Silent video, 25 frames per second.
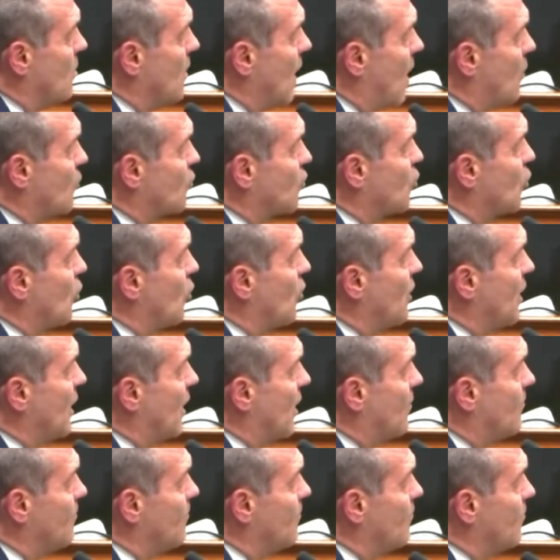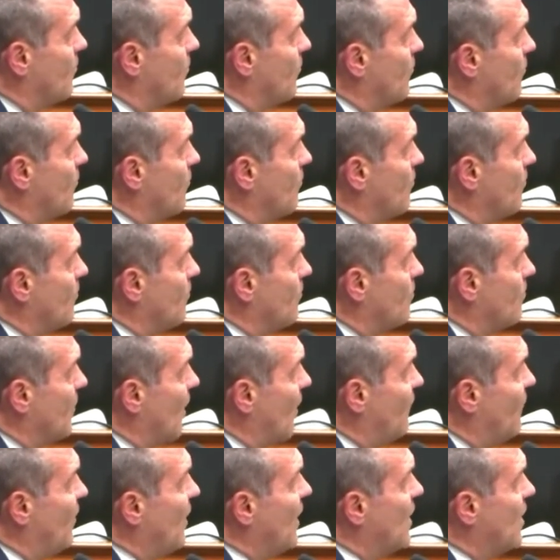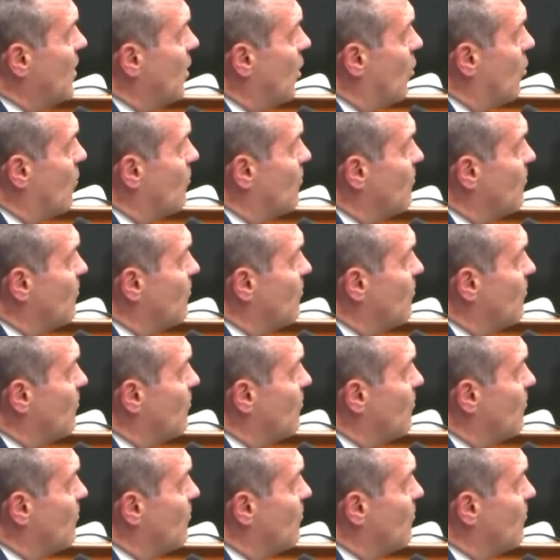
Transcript: I'll show you a video